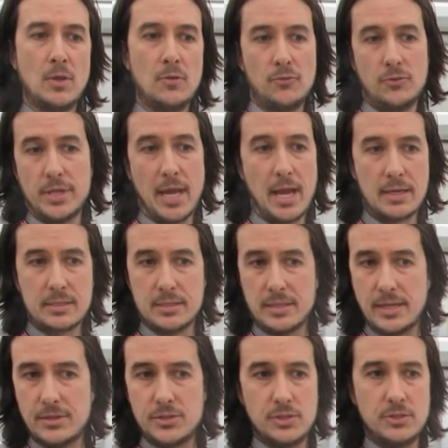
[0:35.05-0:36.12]
For the
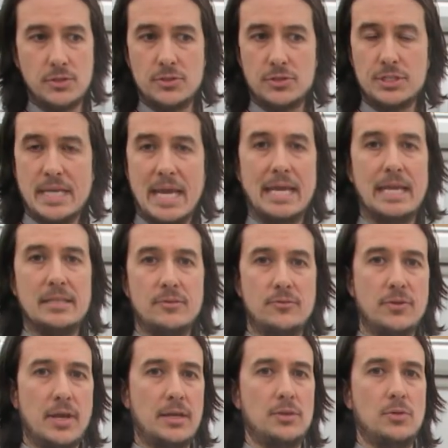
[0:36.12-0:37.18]
oxidation, you're just taking the
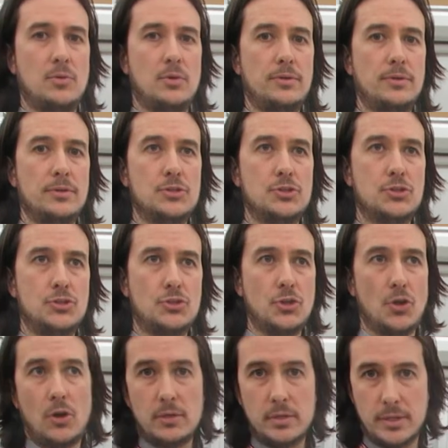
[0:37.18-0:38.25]
value on the
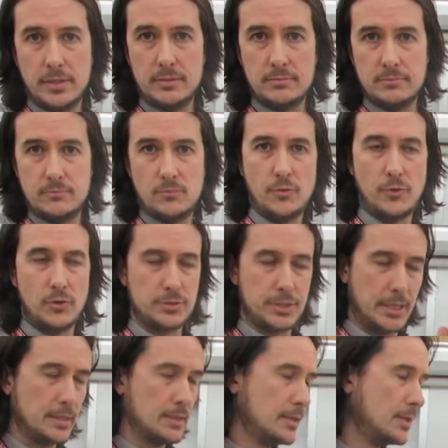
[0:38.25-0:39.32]
chart and
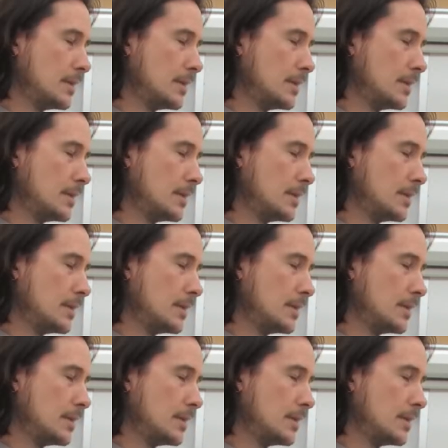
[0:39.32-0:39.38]
reversing it.